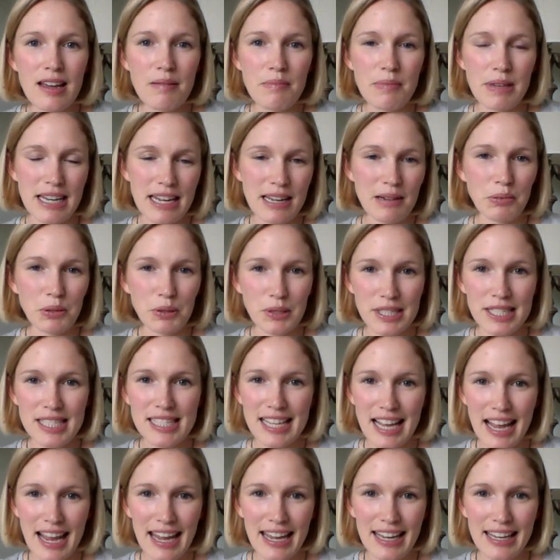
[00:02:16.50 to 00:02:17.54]
been able to
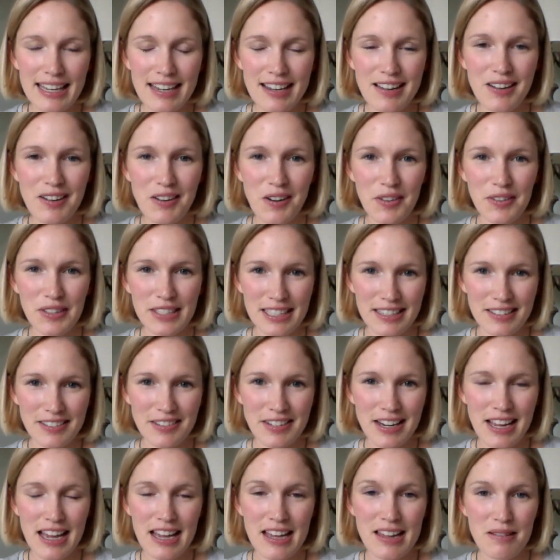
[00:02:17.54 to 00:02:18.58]
say on the
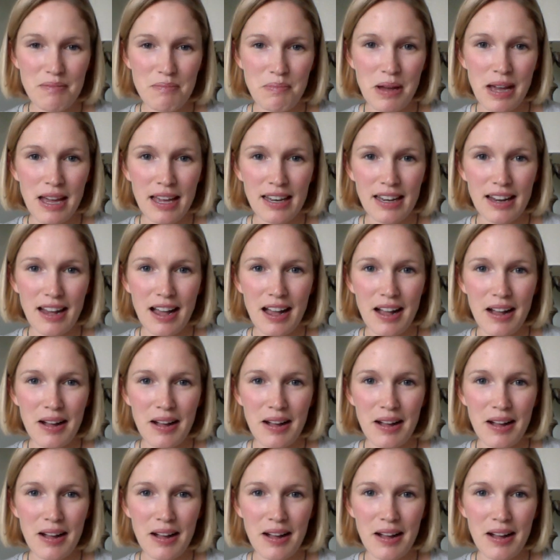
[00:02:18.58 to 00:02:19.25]
internet. But